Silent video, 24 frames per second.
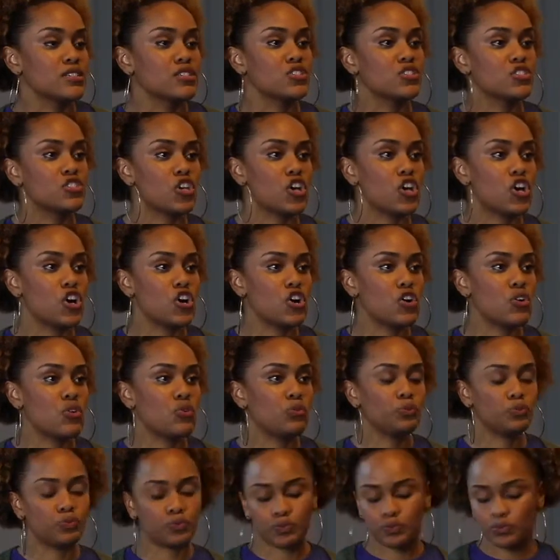
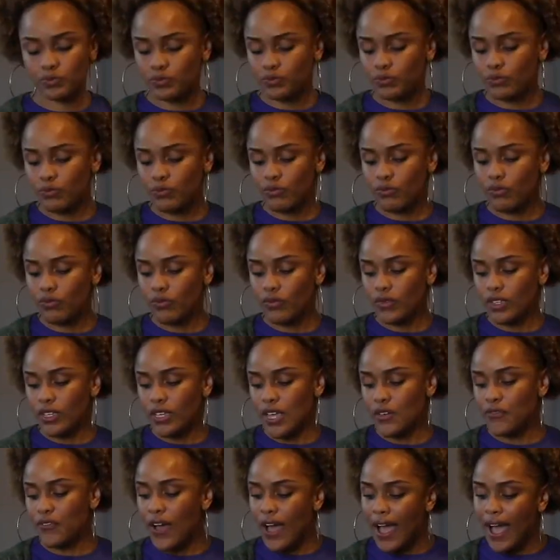So
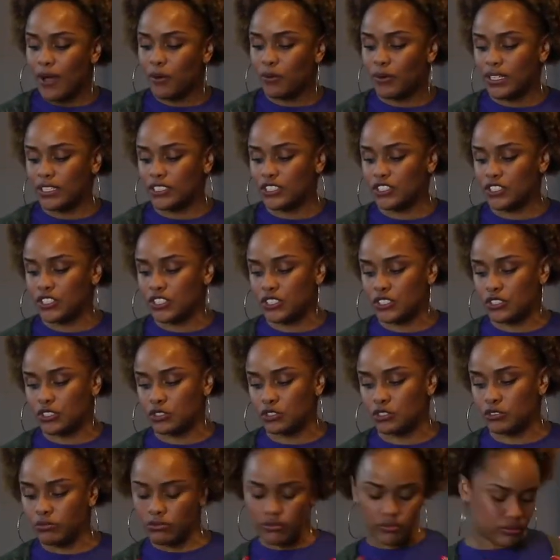if I was
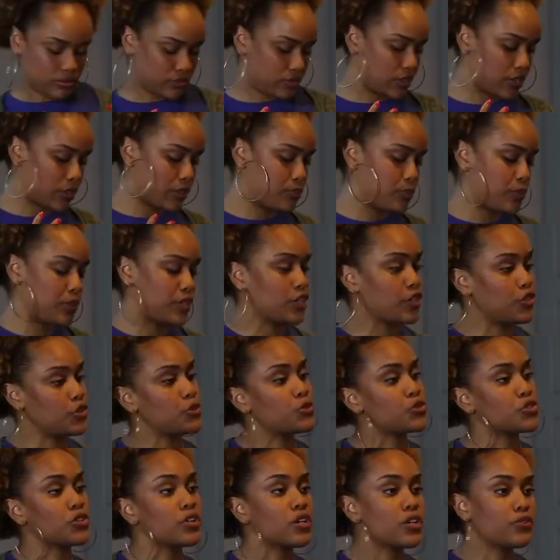to be a
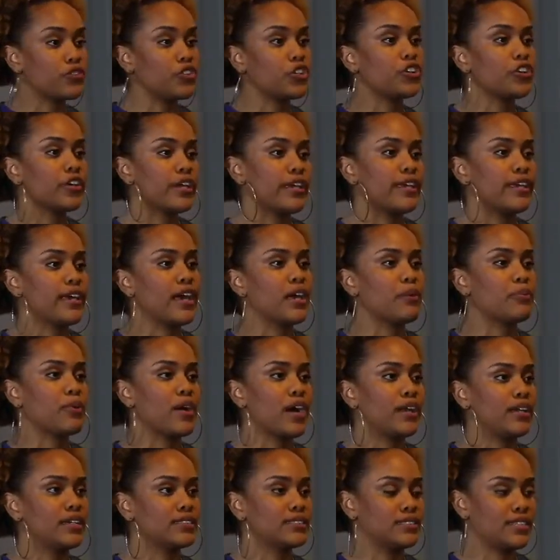user of your AI
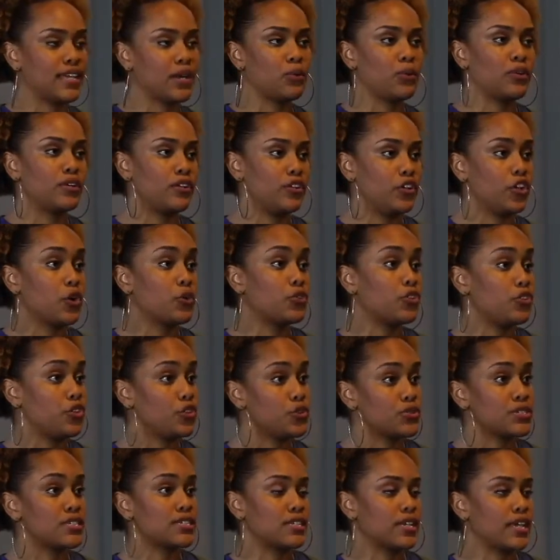product and I want to know the
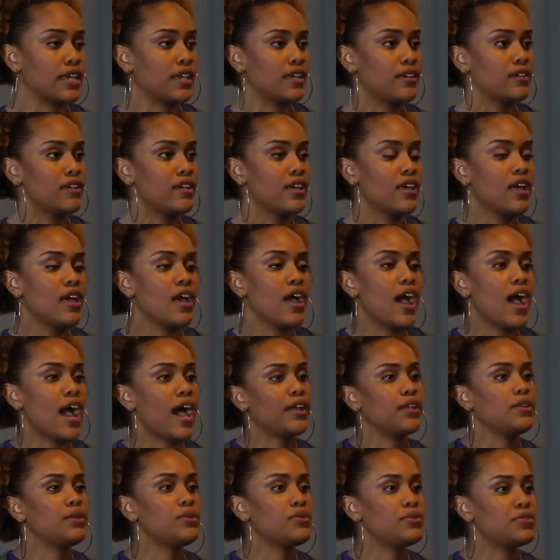news today,
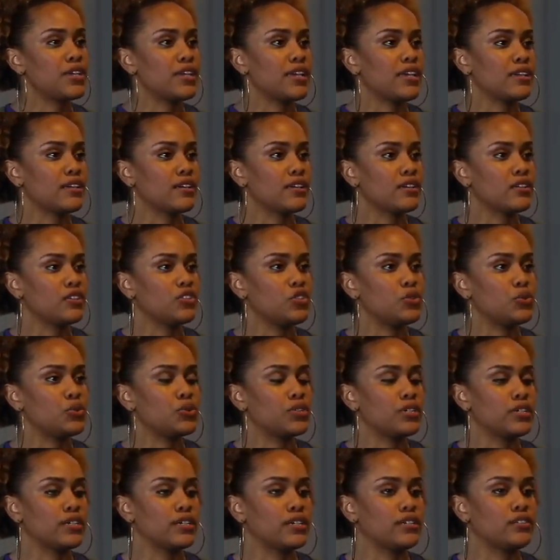how do you think you
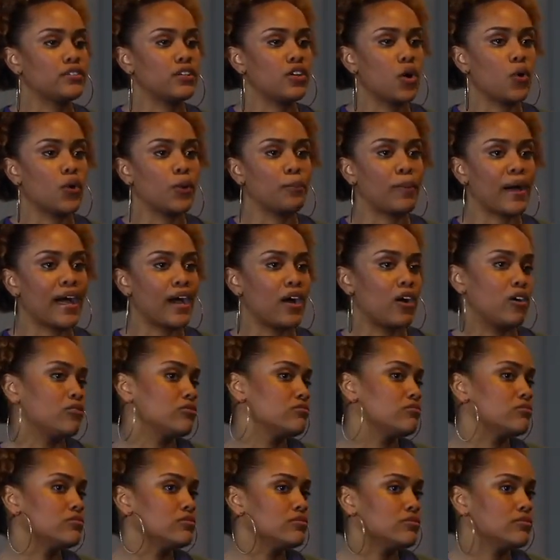could go
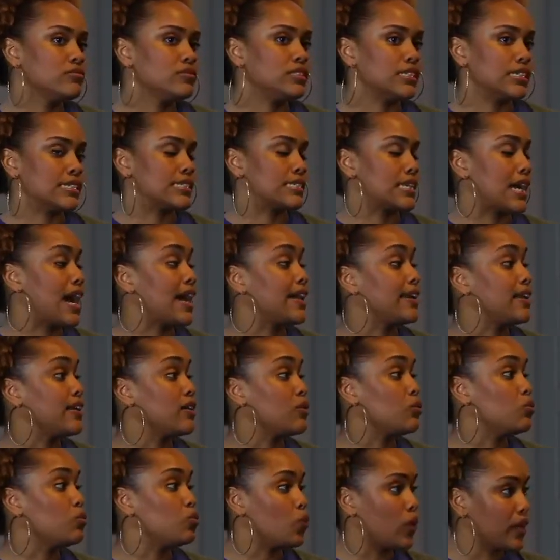about
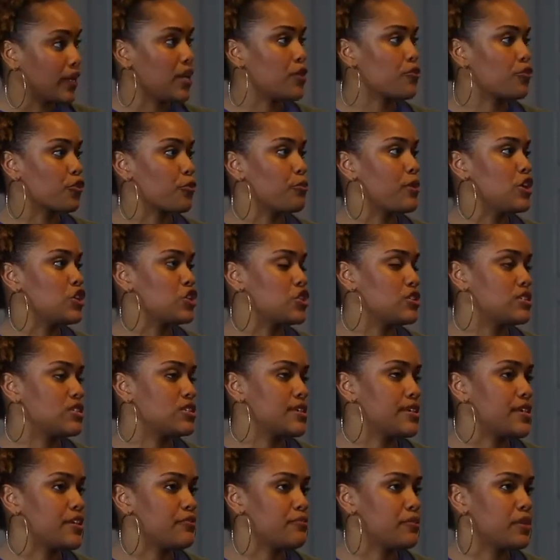deciding what information to
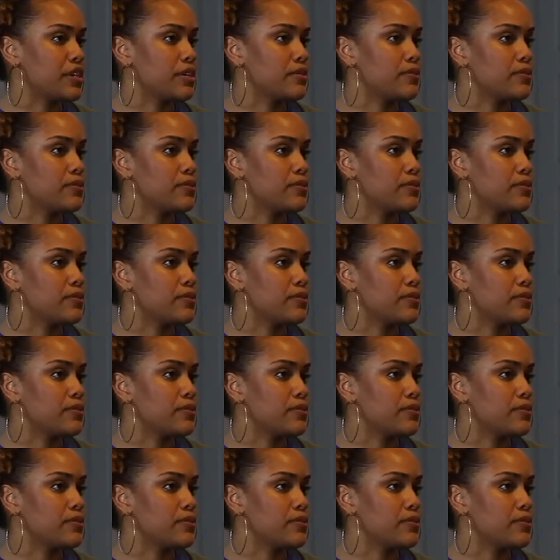give me?